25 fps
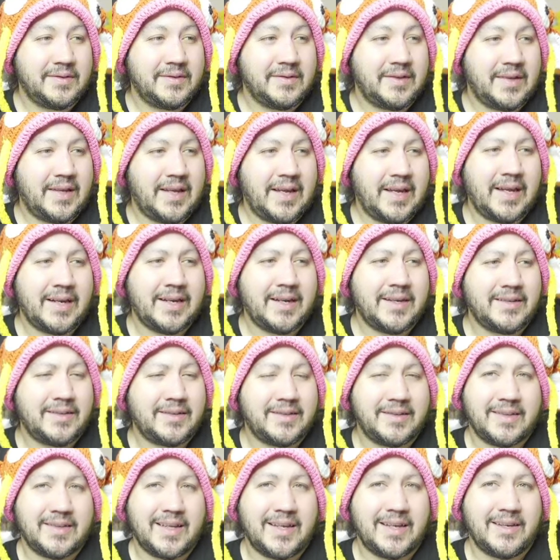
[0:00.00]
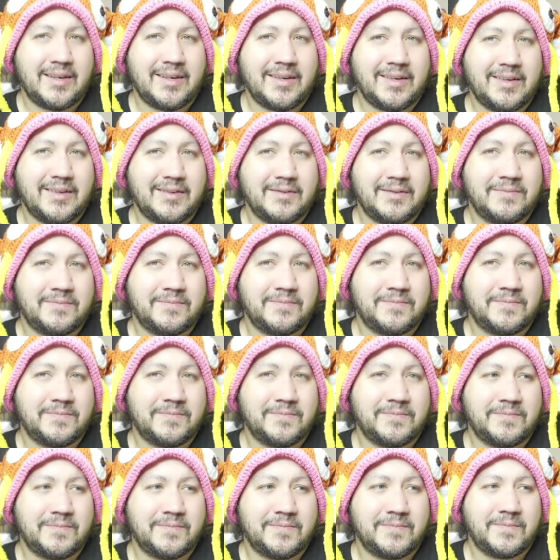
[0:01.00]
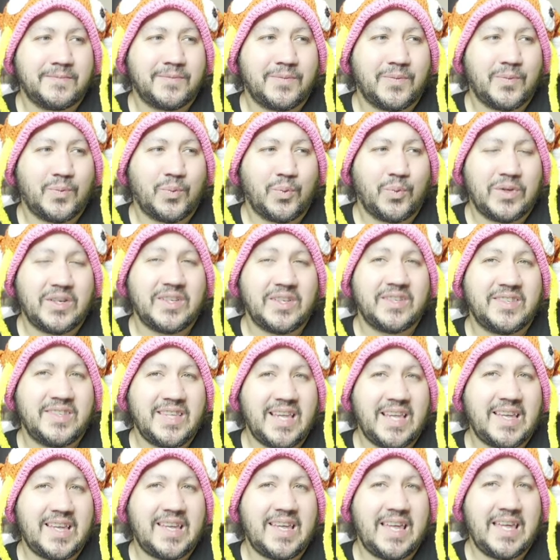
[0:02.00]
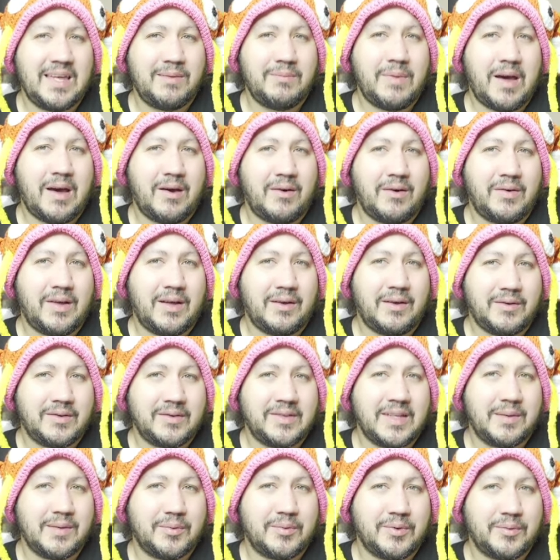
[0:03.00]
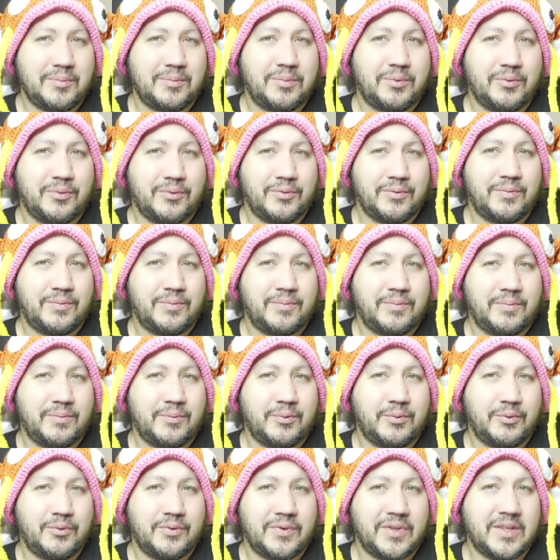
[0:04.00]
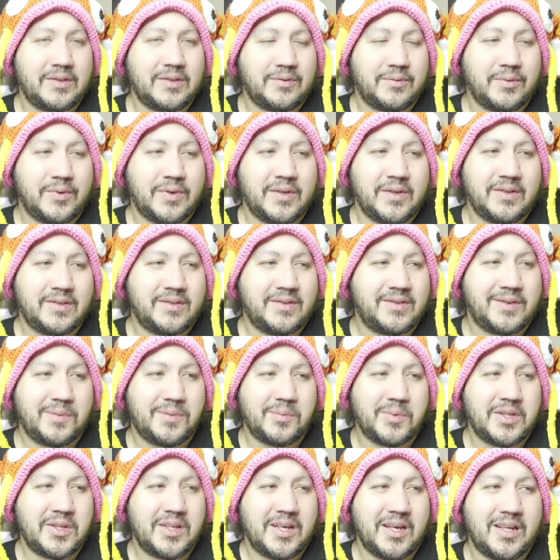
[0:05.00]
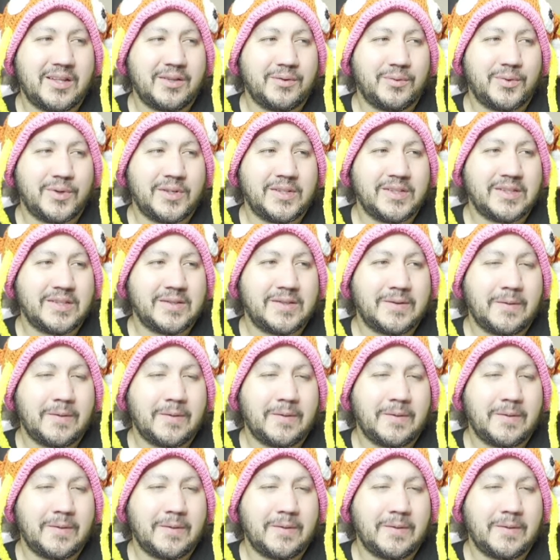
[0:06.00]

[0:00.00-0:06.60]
And this is like when the set came out, I was able to pull this one. Some of the other ones,